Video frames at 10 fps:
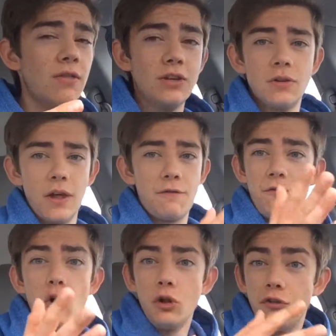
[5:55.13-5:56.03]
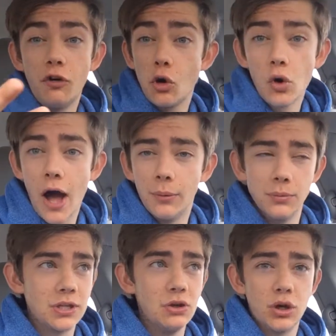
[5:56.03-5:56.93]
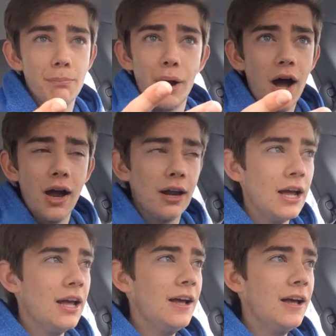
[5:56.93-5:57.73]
and these like full photo albums that you can buy.